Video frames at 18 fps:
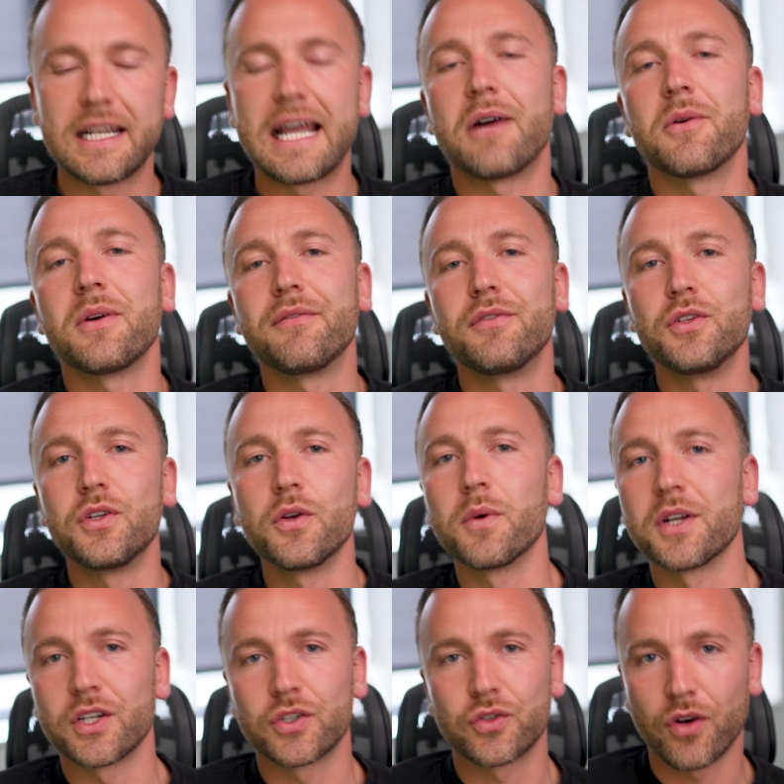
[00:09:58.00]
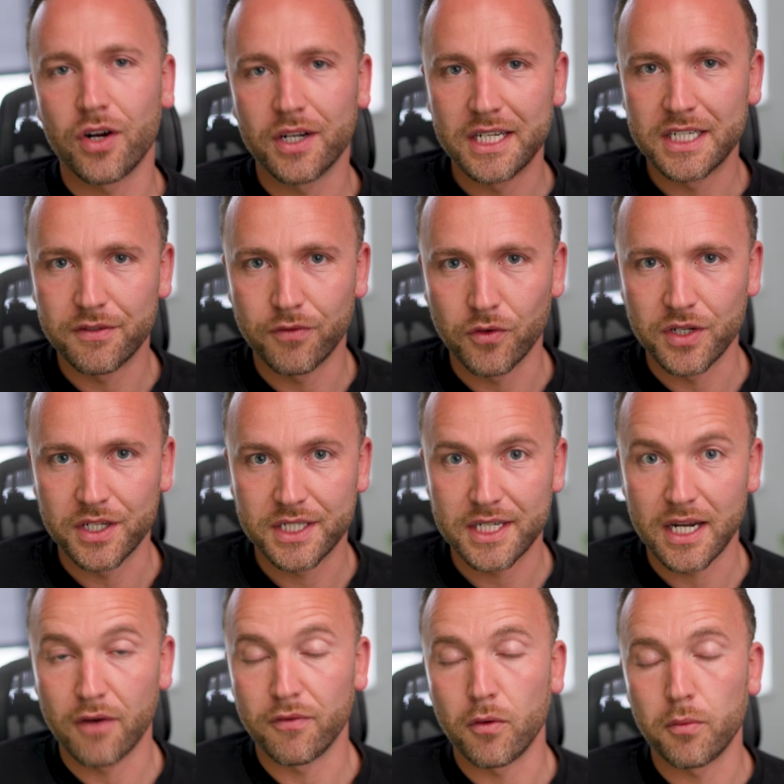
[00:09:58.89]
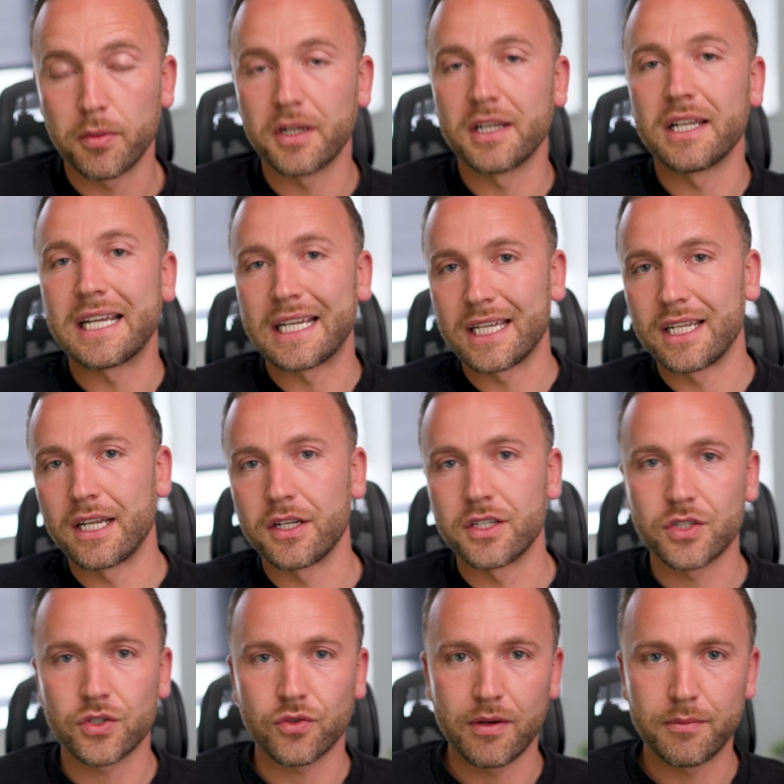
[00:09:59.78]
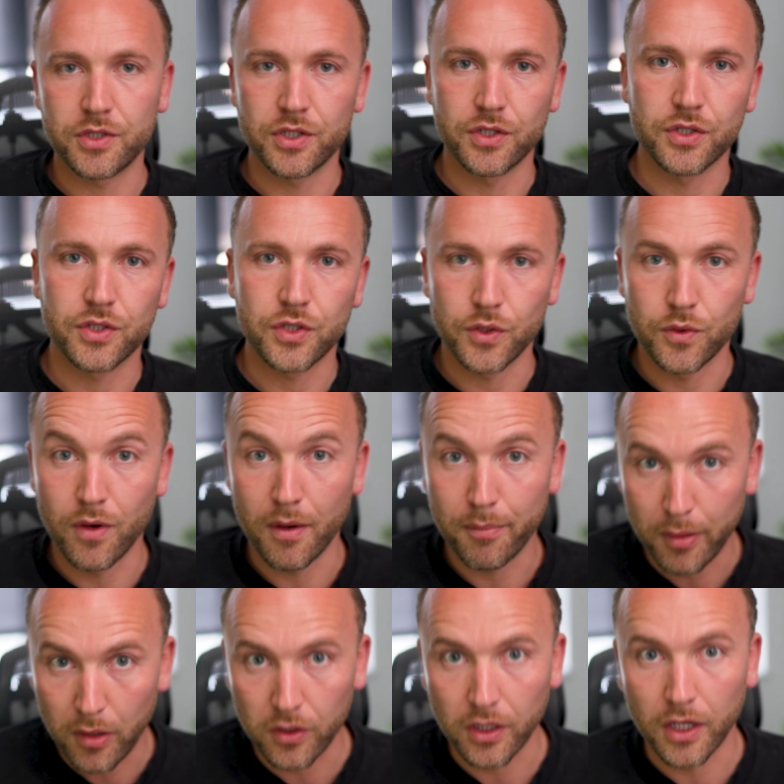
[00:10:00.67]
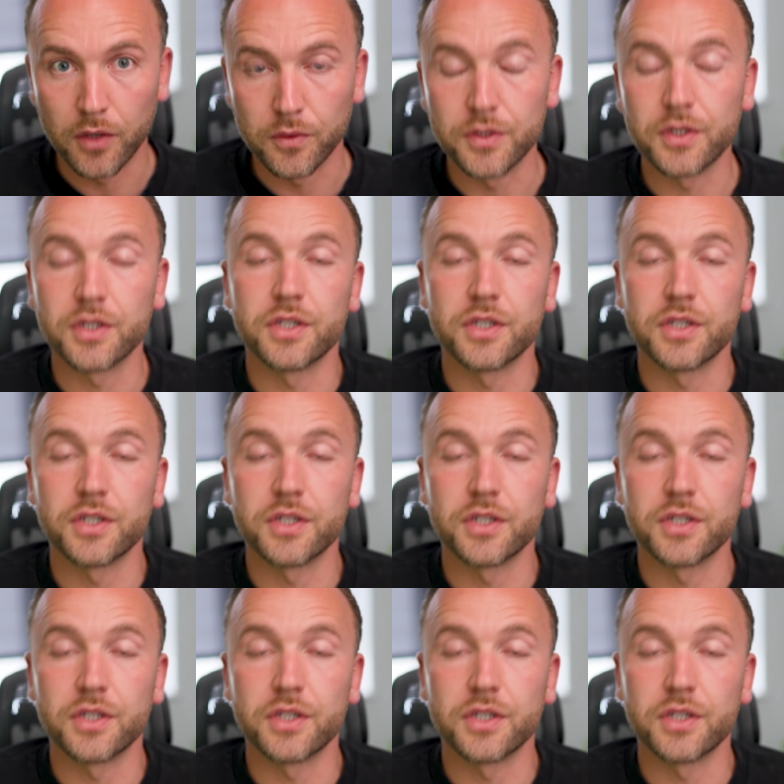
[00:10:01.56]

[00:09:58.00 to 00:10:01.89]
Now, if you do want to try this for yourself, I'll put a link in the description to Apollo. You